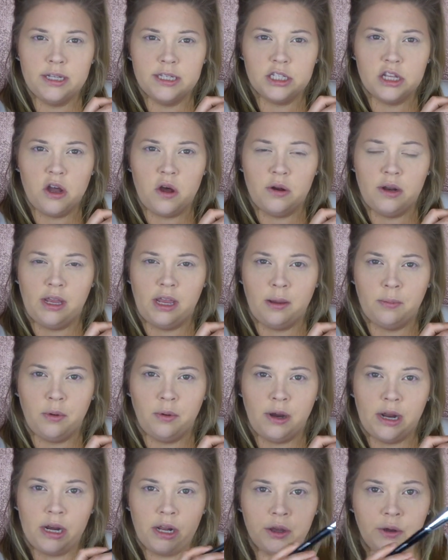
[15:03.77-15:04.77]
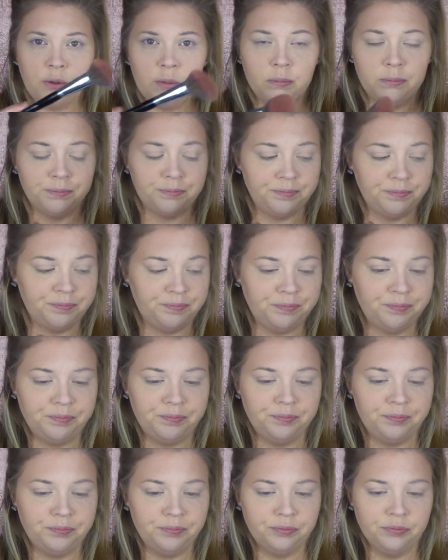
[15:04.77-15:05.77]
It's called Amaretto.
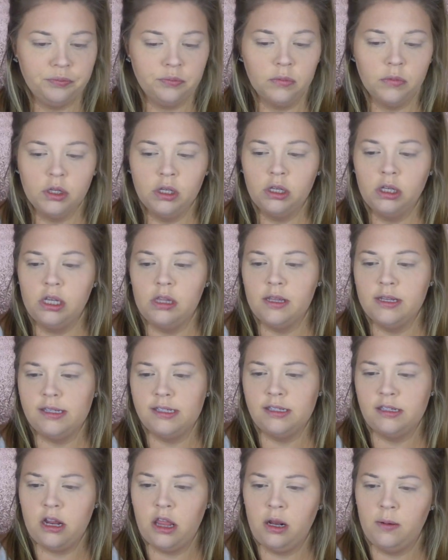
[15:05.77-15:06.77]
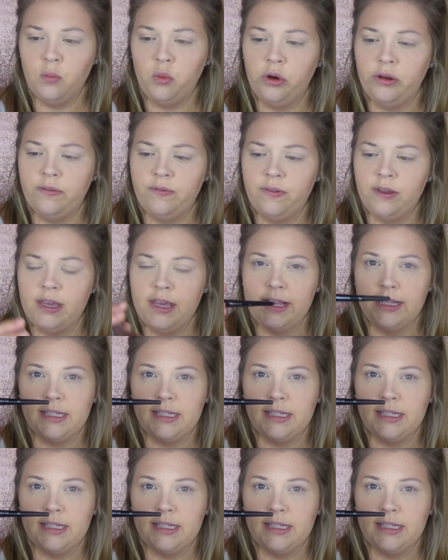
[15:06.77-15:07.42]
And this is another Morphe.